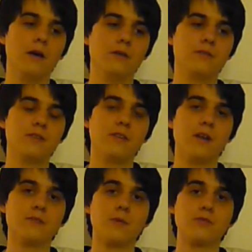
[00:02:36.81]
you see that
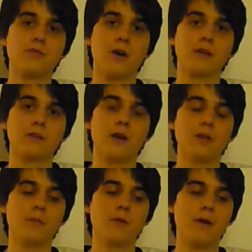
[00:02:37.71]
it's much darker in color.
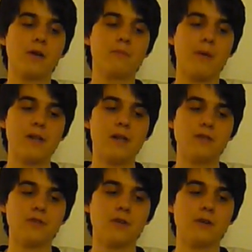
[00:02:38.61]
But American Pale
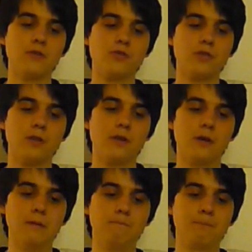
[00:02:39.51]
Ales are usually
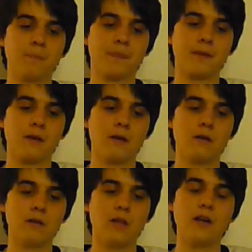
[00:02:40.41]

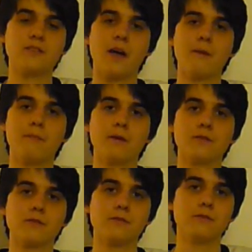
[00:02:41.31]
light amber
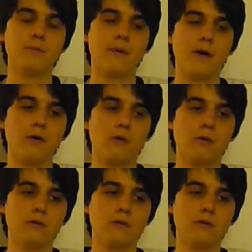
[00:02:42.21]
to about